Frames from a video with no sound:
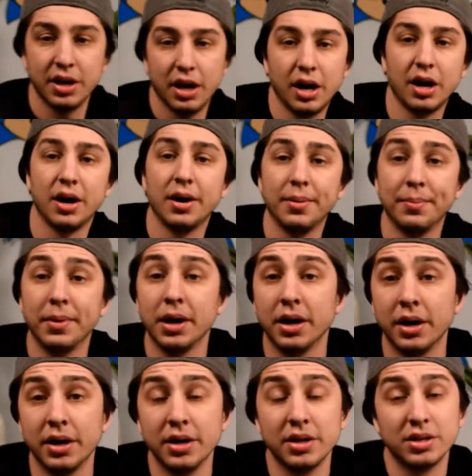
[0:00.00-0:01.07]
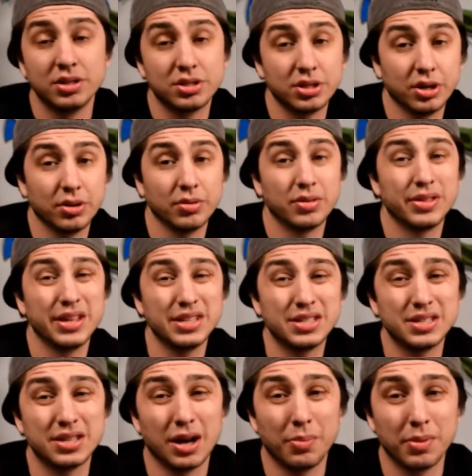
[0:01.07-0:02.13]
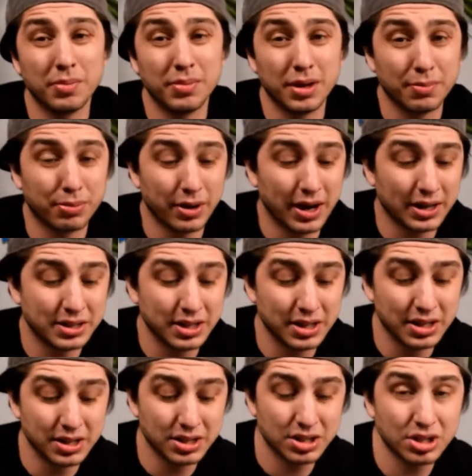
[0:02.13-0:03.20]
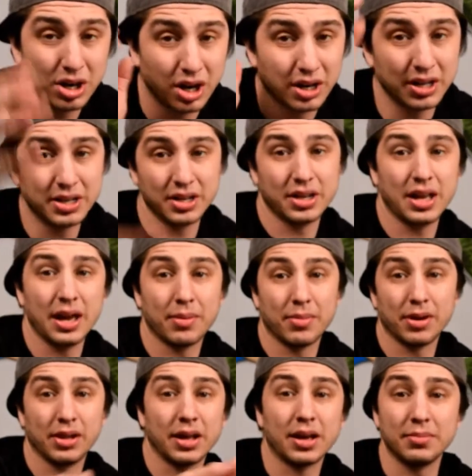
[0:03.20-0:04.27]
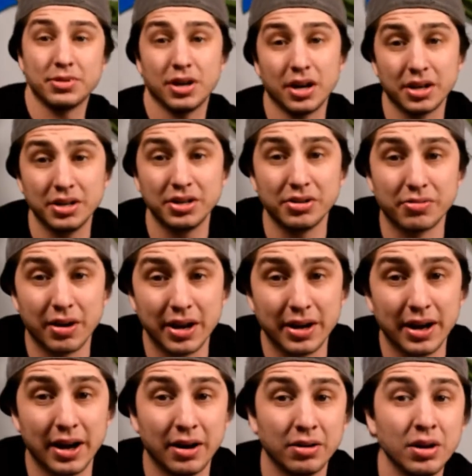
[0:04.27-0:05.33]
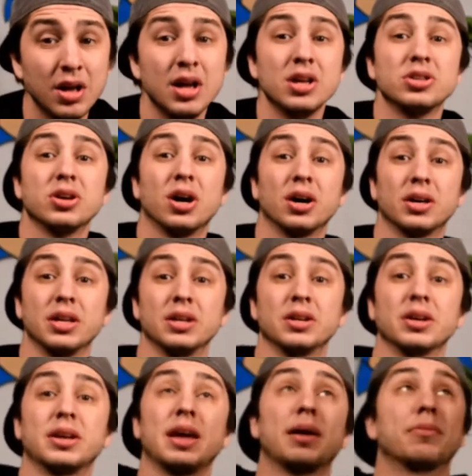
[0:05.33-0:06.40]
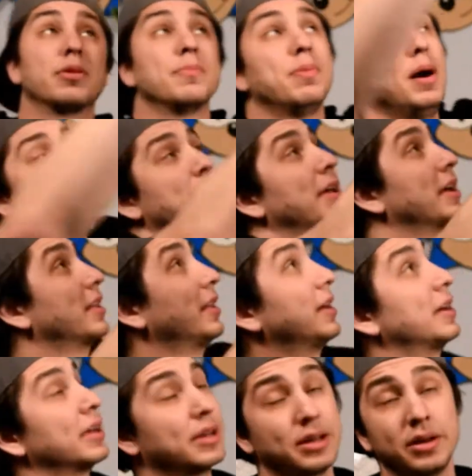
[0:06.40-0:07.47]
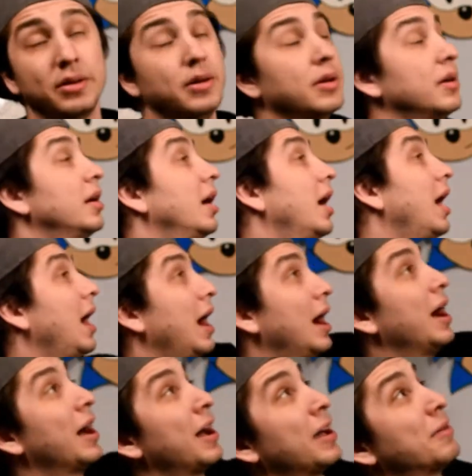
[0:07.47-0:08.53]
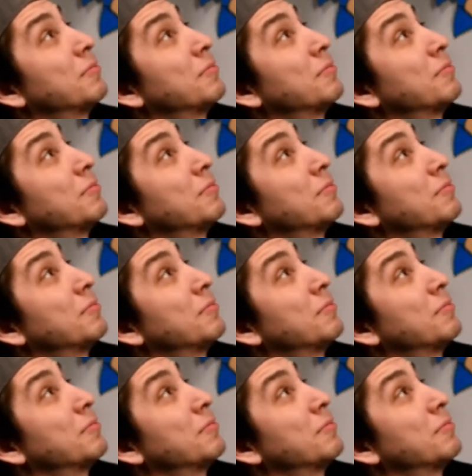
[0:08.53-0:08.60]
So this is helping me practice talking to camera like I'm talking to you right now, talking to camera in public, like, hi,